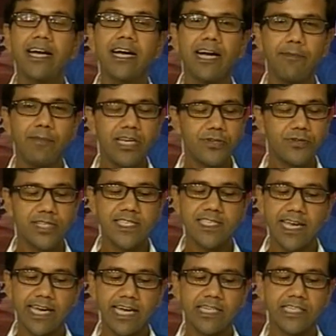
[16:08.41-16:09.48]
Coming to the
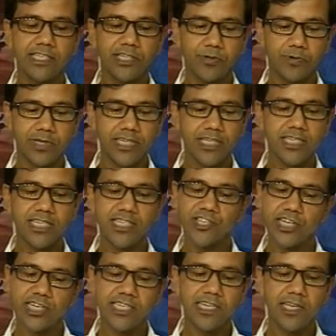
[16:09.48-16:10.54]
second unit,
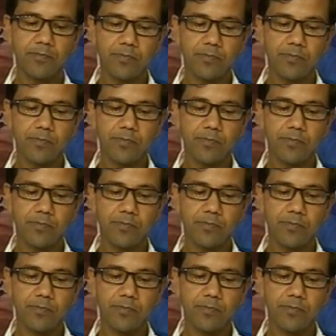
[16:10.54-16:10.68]
gender and